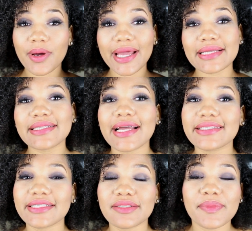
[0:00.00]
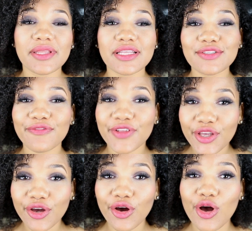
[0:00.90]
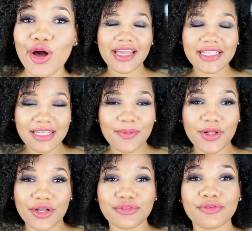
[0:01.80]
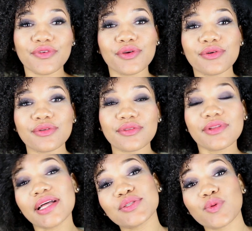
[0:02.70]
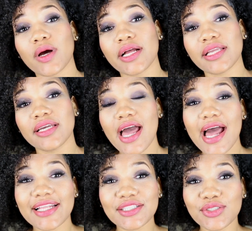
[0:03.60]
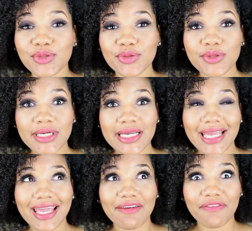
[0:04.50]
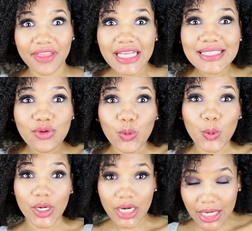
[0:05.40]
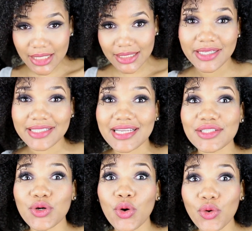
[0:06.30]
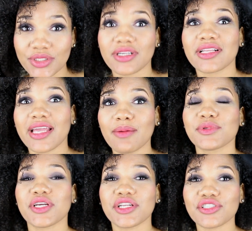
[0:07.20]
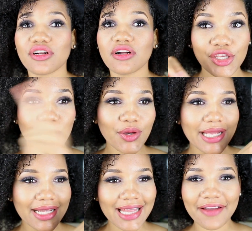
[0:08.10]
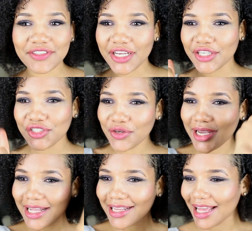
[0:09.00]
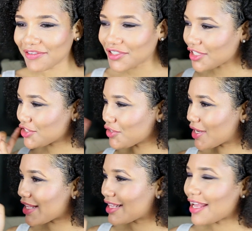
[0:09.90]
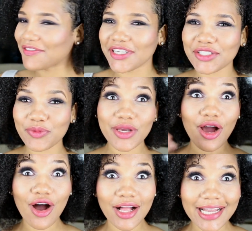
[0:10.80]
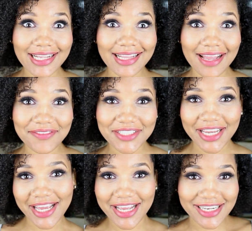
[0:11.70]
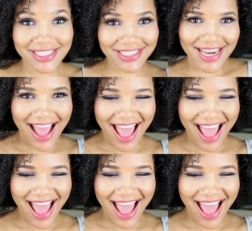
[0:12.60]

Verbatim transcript: excited to make this video. It's a product review, that's one, and two, if this works, it's a total game changer. You get a life change, you get a life change, you get a life change, we all get a life change.